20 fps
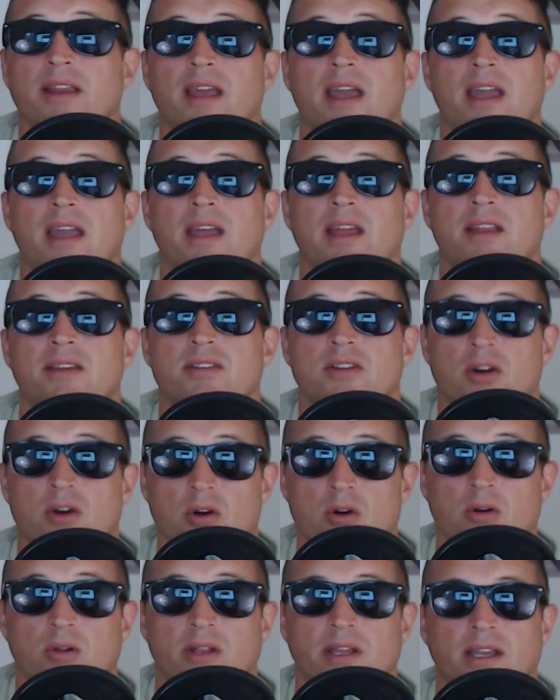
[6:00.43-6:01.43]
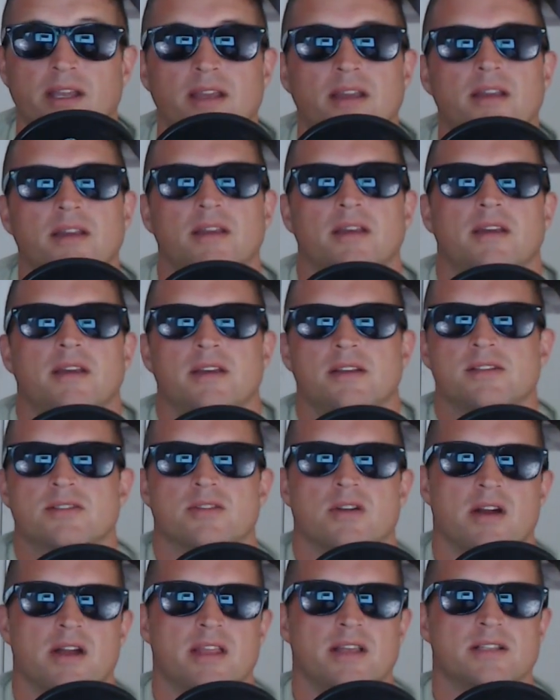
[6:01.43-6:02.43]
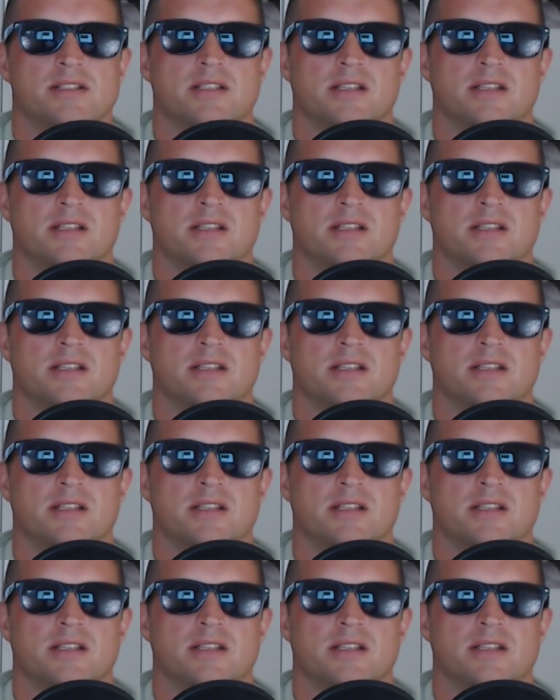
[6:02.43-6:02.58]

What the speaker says: And hurling. Sorry, that's the